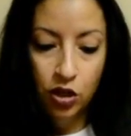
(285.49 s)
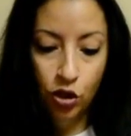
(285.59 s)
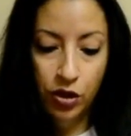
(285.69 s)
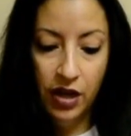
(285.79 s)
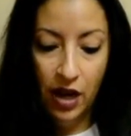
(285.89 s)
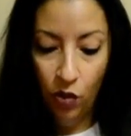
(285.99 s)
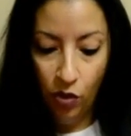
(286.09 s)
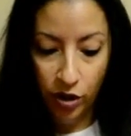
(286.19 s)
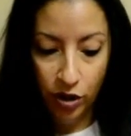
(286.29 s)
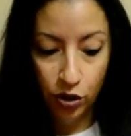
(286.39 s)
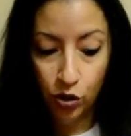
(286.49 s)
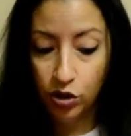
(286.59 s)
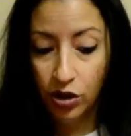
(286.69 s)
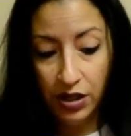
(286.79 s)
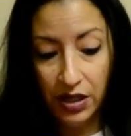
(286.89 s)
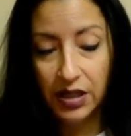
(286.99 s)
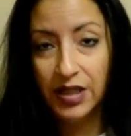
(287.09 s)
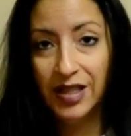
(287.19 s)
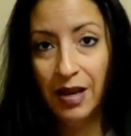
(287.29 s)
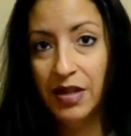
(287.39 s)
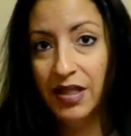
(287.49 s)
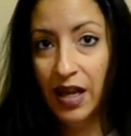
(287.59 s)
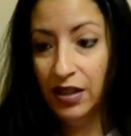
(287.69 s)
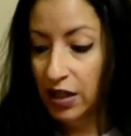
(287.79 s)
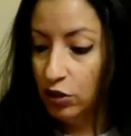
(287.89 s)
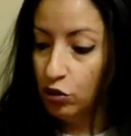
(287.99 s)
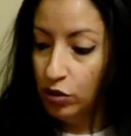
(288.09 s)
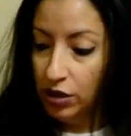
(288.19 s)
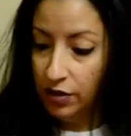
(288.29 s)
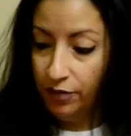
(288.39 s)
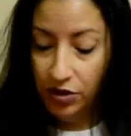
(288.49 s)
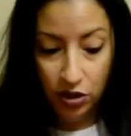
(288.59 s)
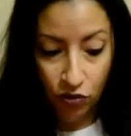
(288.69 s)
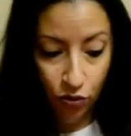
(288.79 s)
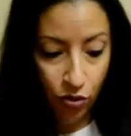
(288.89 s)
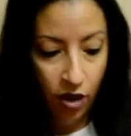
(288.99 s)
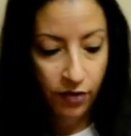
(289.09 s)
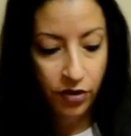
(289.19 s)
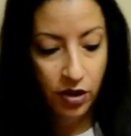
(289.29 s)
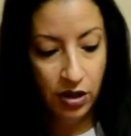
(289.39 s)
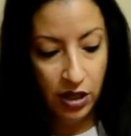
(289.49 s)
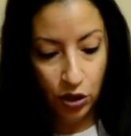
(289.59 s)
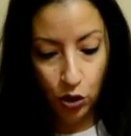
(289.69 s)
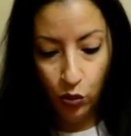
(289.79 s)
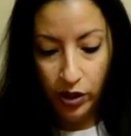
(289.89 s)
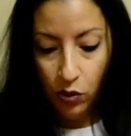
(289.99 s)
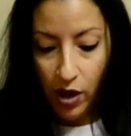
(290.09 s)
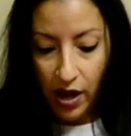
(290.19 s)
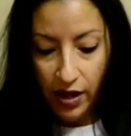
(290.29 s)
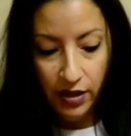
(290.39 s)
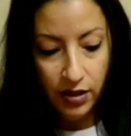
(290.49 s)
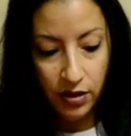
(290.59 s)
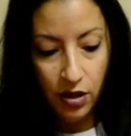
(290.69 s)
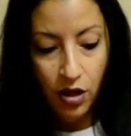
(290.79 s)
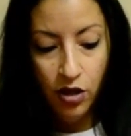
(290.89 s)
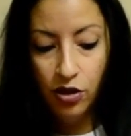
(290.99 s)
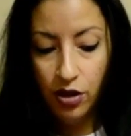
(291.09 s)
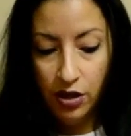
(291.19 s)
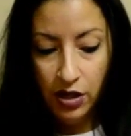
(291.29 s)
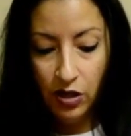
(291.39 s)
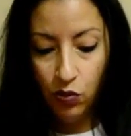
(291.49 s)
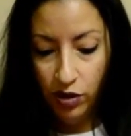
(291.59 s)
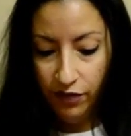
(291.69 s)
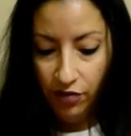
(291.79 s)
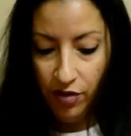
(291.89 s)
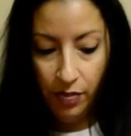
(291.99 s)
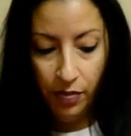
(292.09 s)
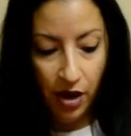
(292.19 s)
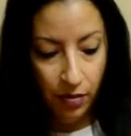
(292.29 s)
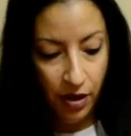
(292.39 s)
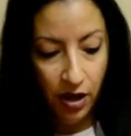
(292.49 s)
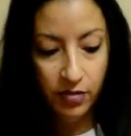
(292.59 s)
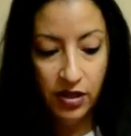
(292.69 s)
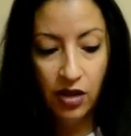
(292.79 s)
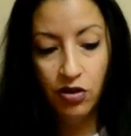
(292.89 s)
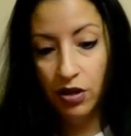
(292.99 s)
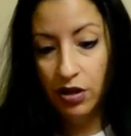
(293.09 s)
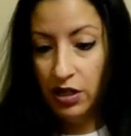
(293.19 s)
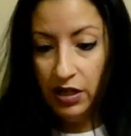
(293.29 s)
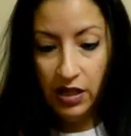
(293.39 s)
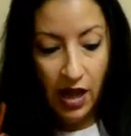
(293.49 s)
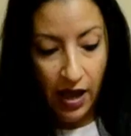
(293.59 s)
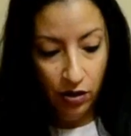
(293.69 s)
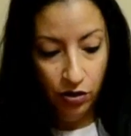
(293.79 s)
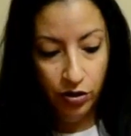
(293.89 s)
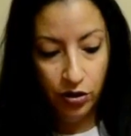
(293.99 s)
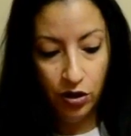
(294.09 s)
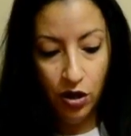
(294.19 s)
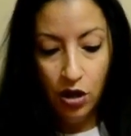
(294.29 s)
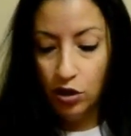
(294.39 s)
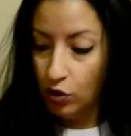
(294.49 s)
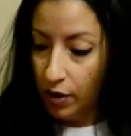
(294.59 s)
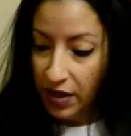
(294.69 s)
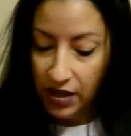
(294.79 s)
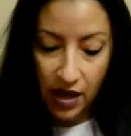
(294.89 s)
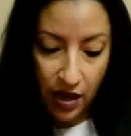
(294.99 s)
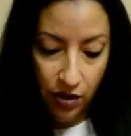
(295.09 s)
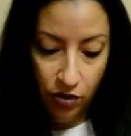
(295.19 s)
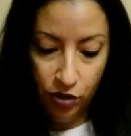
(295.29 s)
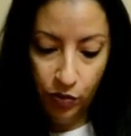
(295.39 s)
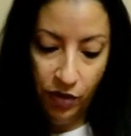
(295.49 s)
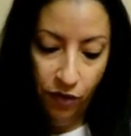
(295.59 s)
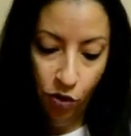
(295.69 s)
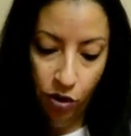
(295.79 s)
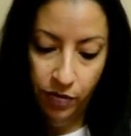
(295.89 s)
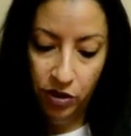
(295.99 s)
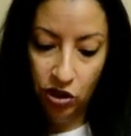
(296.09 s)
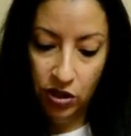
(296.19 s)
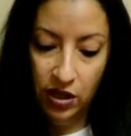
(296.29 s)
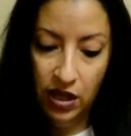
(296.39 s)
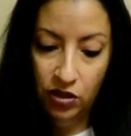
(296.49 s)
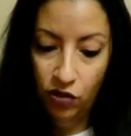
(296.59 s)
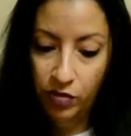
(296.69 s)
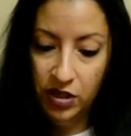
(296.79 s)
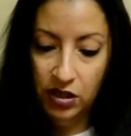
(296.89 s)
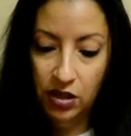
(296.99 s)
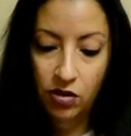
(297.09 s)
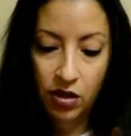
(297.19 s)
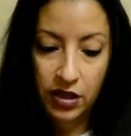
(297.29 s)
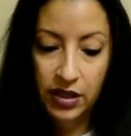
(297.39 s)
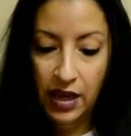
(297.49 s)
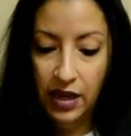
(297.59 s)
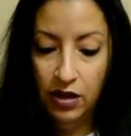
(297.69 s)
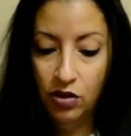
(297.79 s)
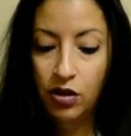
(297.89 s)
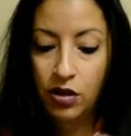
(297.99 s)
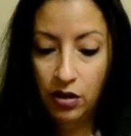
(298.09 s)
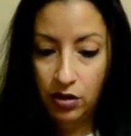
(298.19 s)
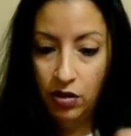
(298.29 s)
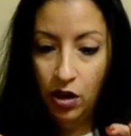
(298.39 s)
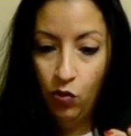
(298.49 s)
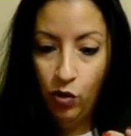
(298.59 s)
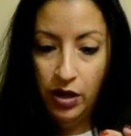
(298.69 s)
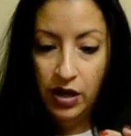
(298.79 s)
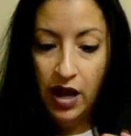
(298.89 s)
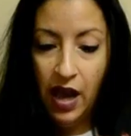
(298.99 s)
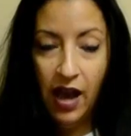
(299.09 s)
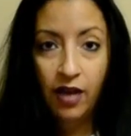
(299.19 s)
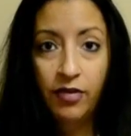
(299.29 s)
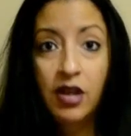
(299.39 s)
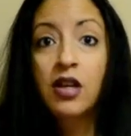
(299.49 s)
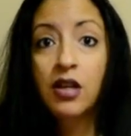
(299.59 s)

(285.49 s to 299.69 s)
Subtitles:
so then now what we're going to do is you're going to need the same exact things you needed for this Rudolph. You're going to need 2 wiggle eyes. You're going to need 1 of the red pom-poms, and you're going to need the antlers. So I made the antlers before, but just in case you missed it, you're going to take it. You're going to cut one in half.